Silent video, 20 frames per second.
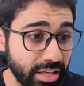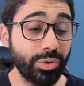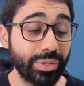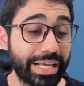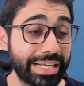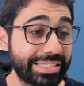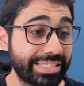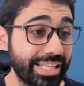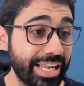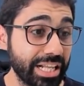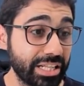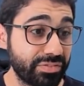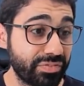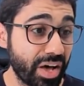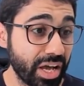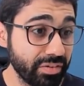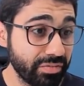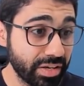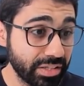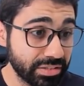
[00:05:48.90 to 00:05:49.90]
you can select
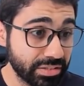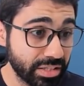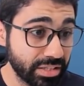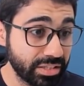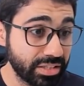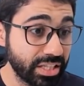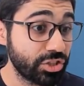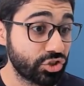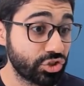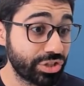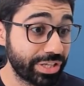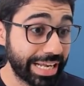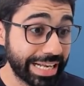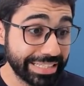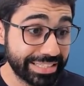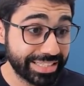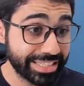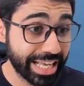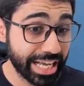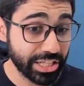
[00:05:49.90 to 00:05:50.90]
500,
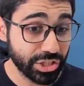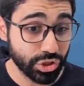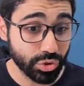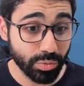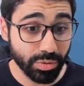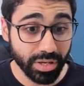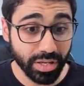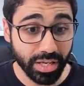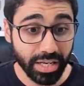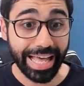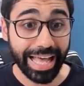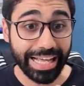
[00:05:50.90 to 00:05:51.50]
generate schedule,